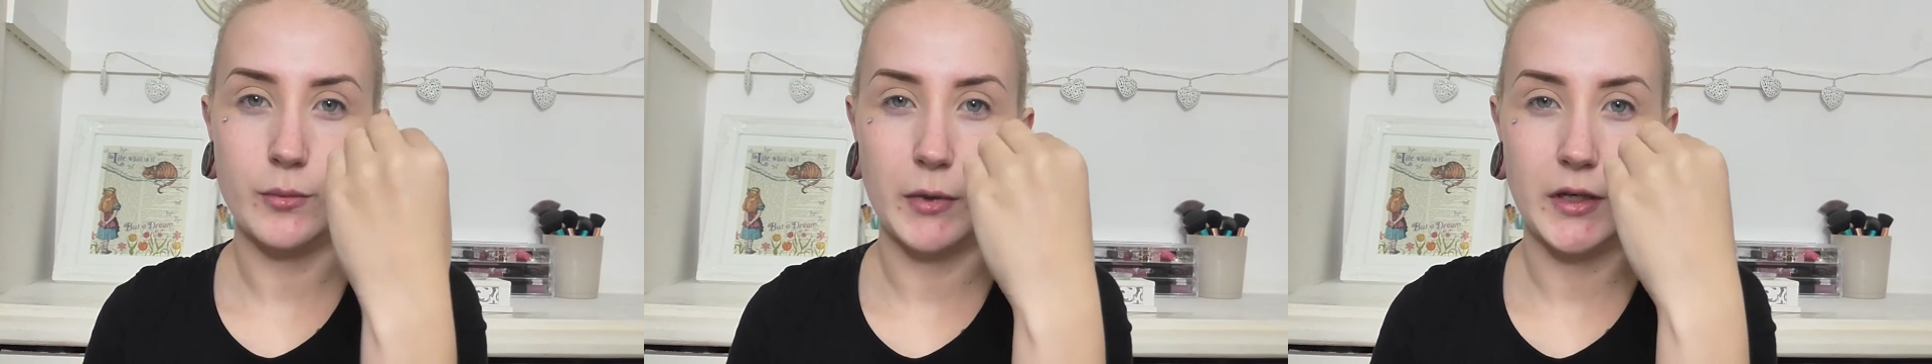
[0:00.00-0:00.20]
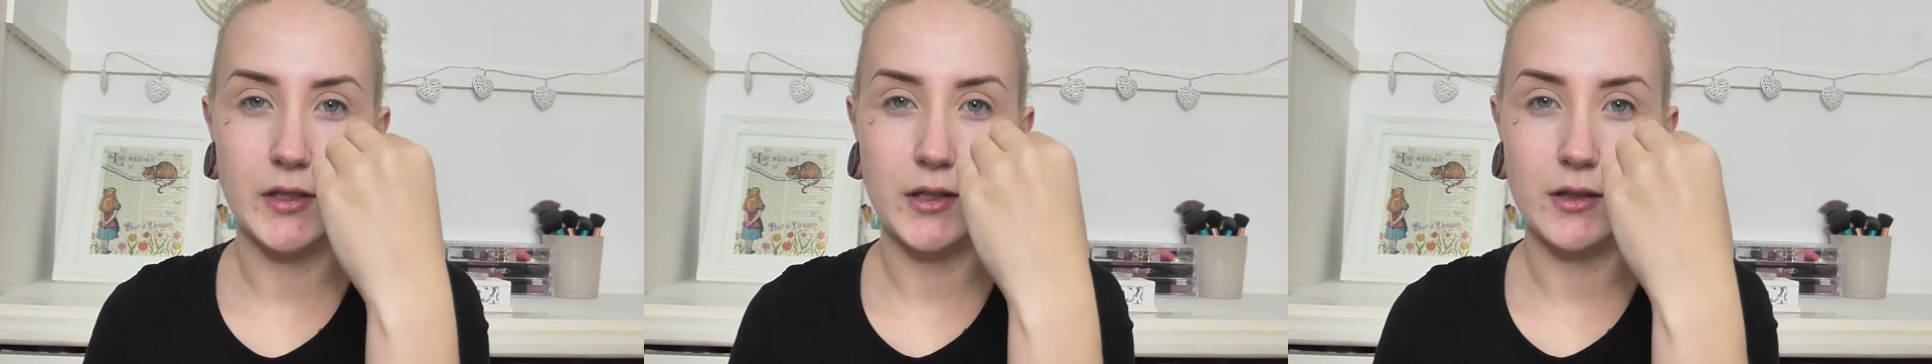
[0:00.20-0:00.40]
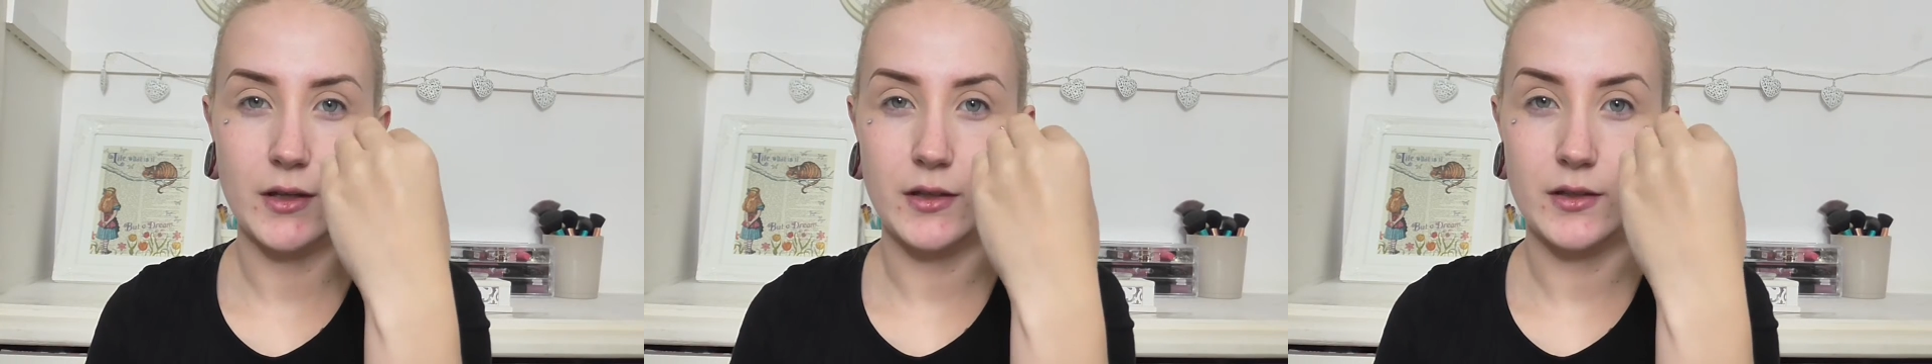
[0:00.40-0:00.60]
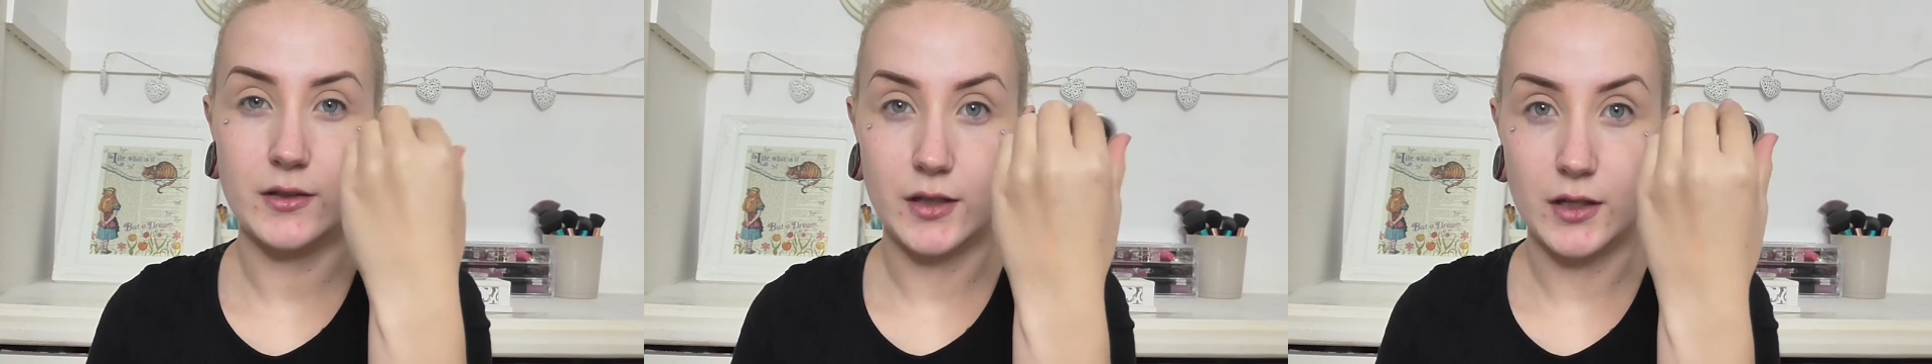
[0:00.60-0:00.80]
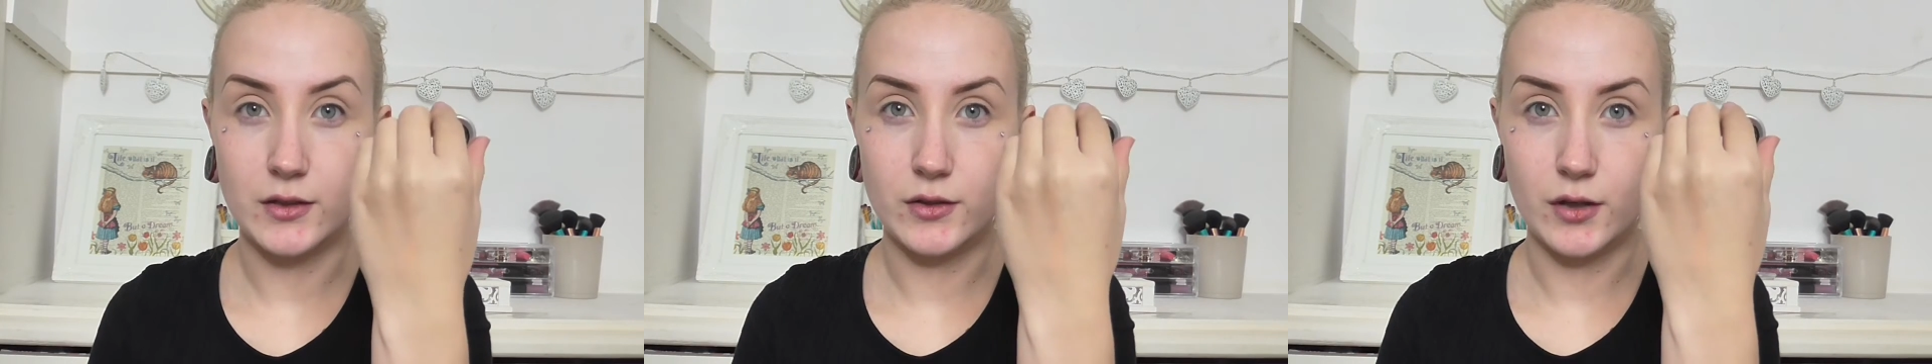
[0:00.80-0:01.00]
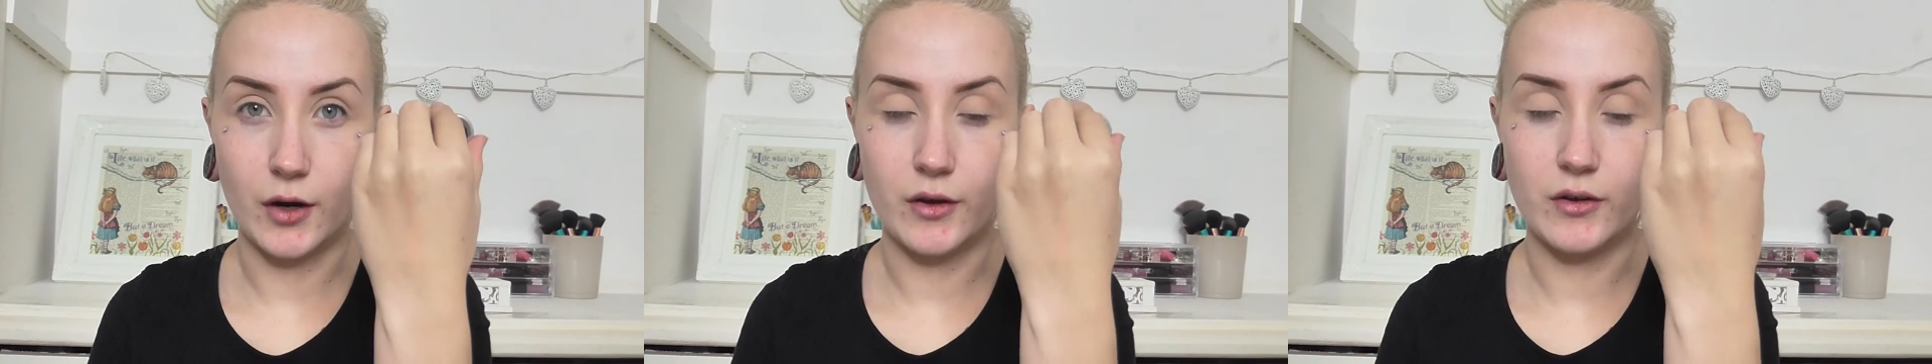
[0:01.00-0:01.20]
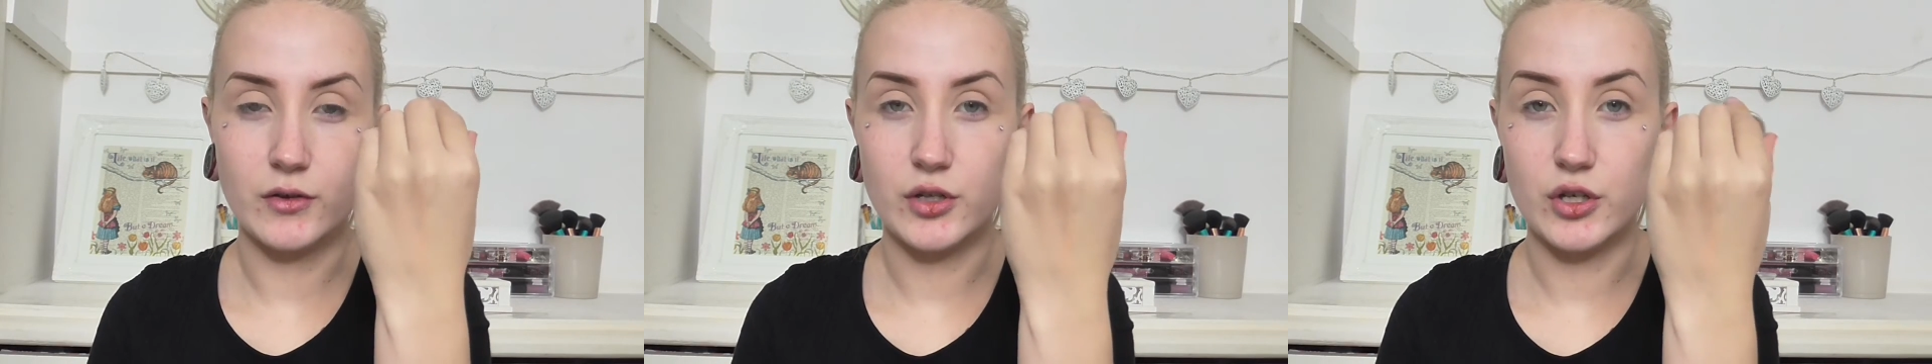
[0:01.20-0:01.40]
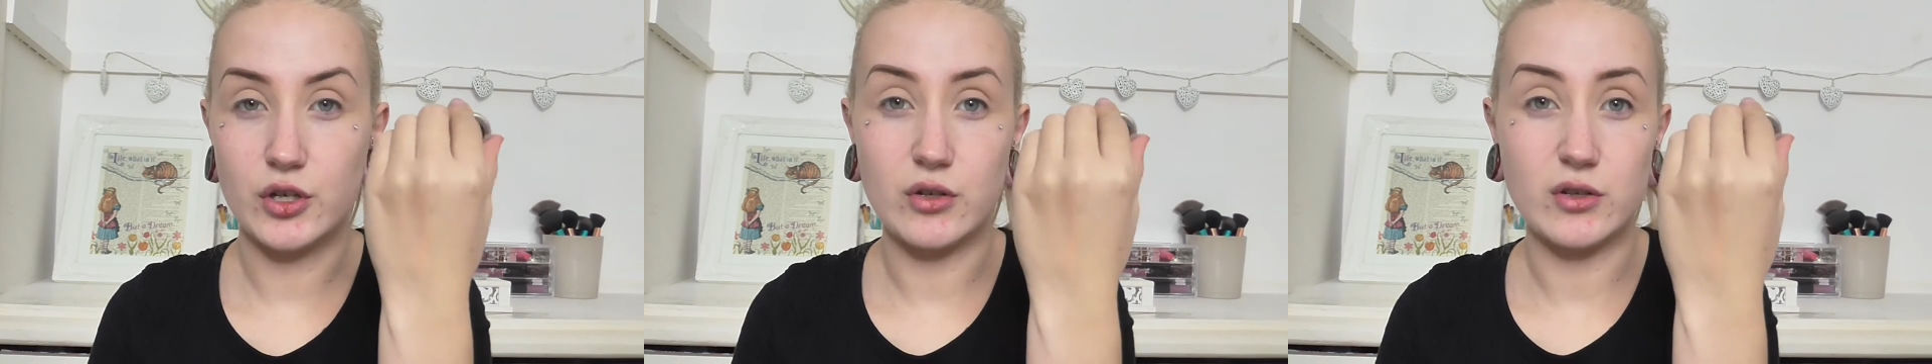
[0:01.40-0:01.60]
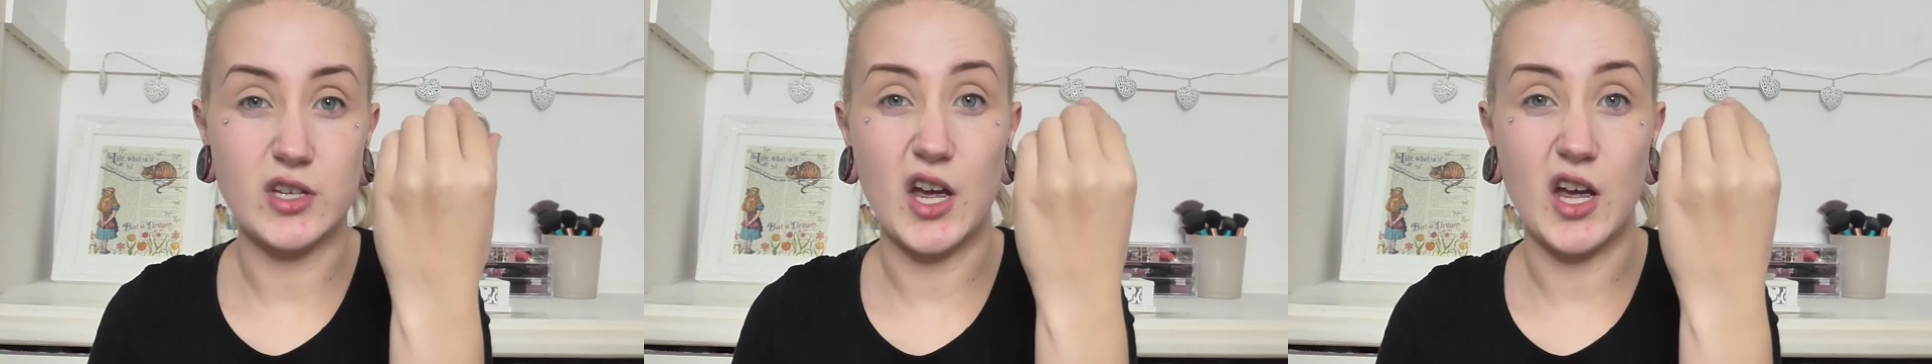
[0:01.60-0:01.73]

my skin tone to use